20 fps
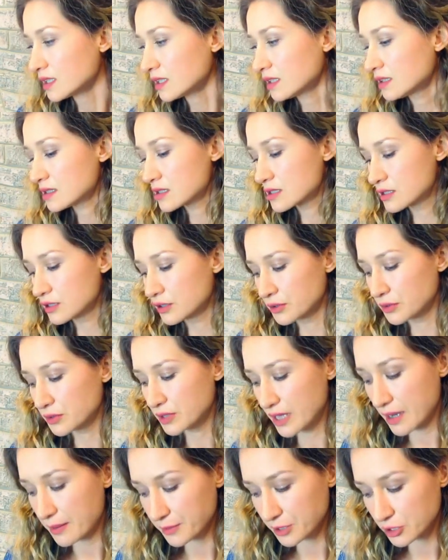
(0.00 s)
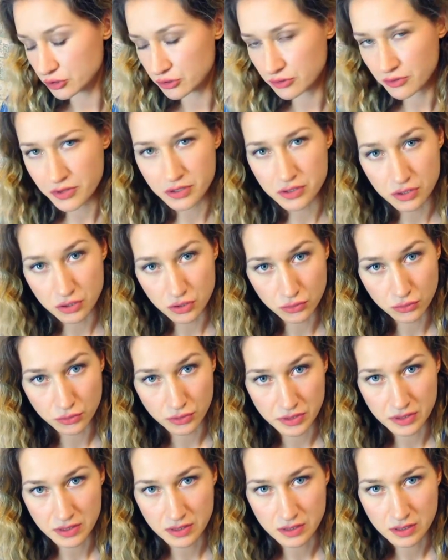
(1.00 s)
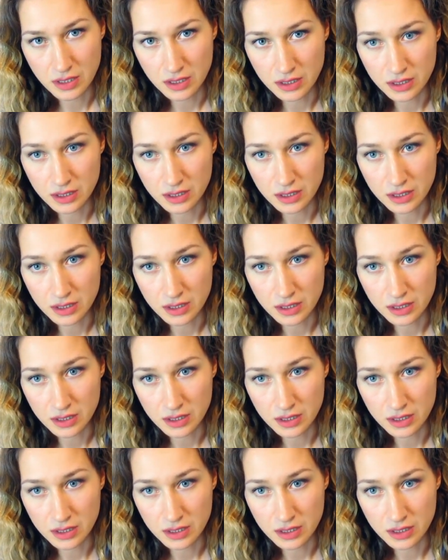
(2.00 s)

So yeah, make sure the source